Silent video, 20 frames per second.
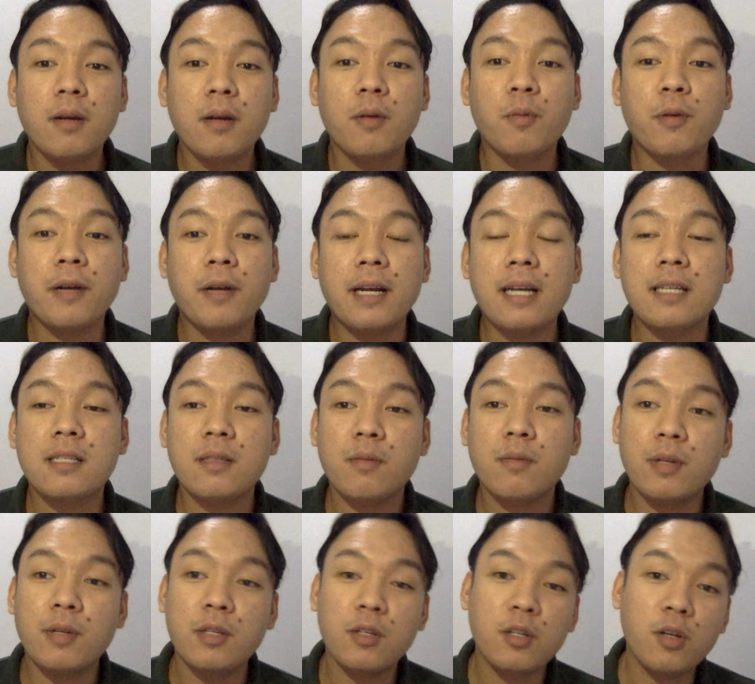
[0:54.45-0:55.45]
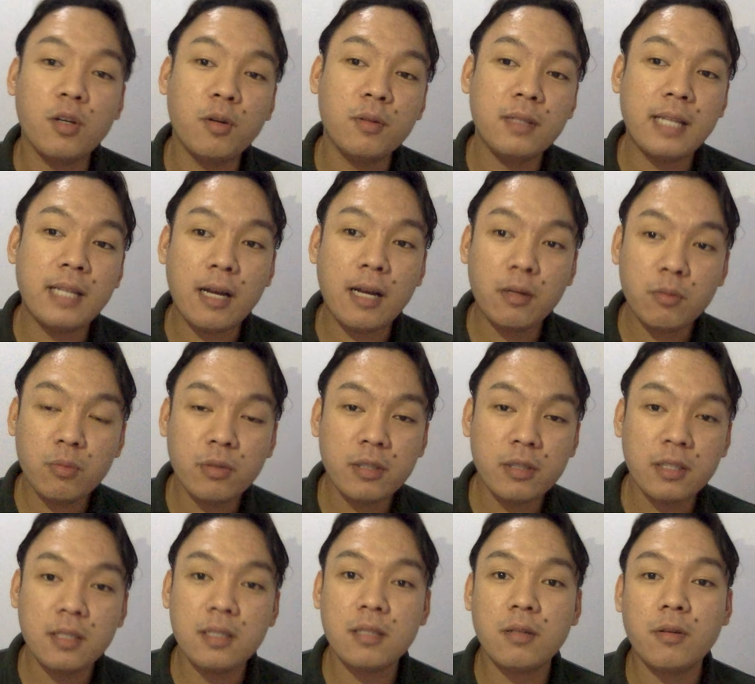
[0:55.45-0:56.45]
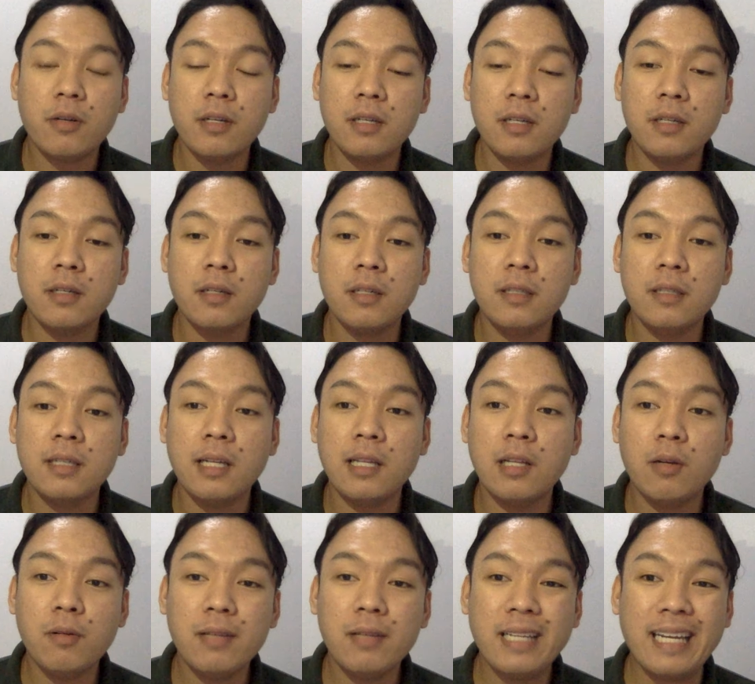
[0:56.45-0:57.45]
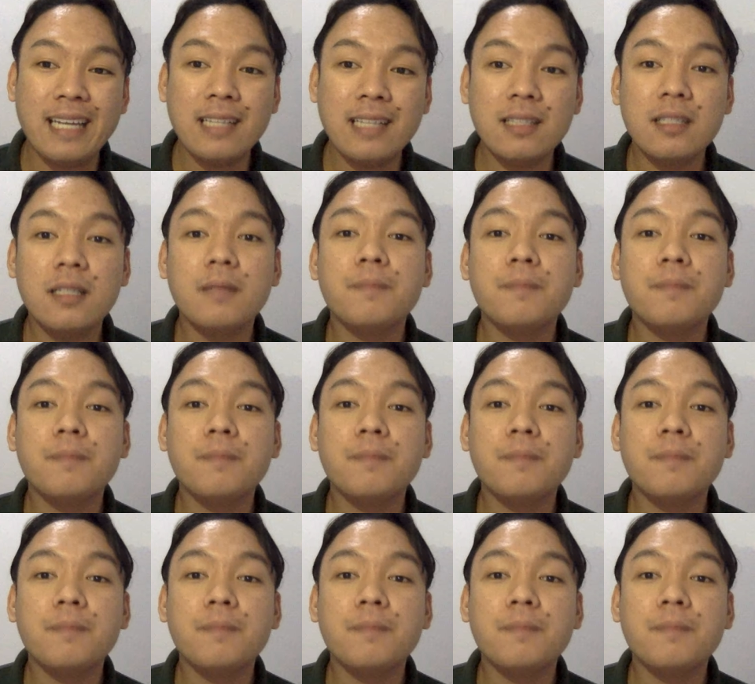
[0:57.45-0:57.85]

Whereas when you go downwards or in the lowland,